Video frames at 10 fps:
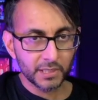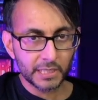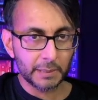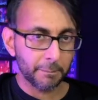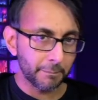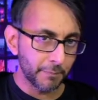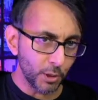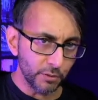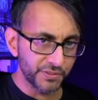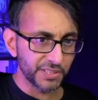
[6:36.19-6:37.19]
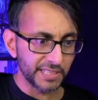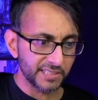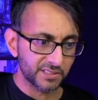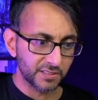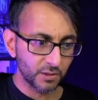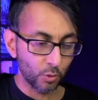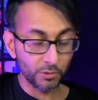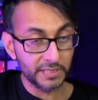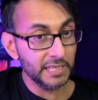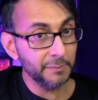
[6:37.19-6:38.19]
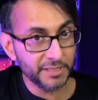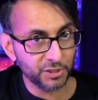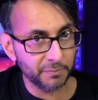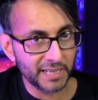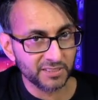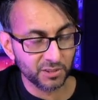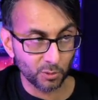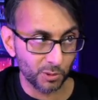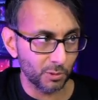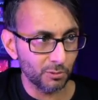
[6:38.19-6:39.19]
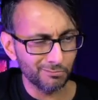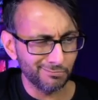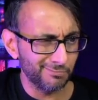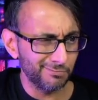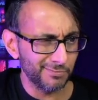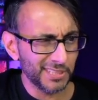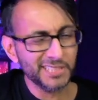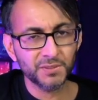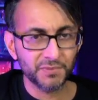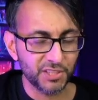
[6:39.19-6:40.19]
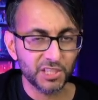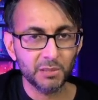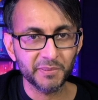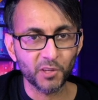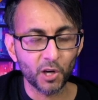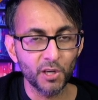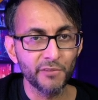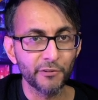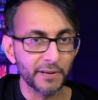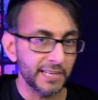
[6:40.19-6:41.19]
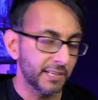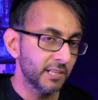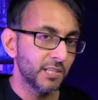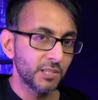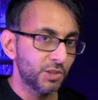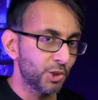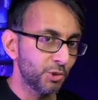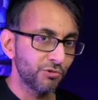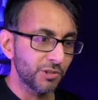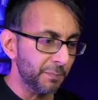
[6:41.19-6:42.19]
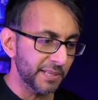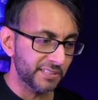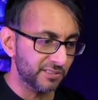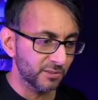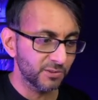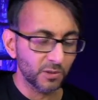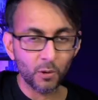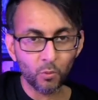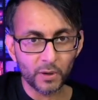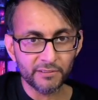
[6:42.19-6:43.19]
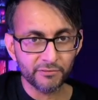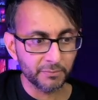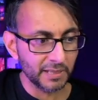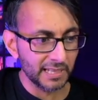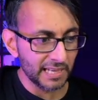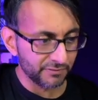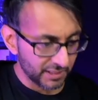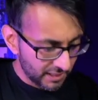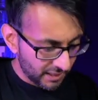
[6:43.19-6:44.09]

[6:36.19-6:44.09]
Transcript: It moves it, or the image mask, or the S V G we've got over it, two hundred pixels away from the left.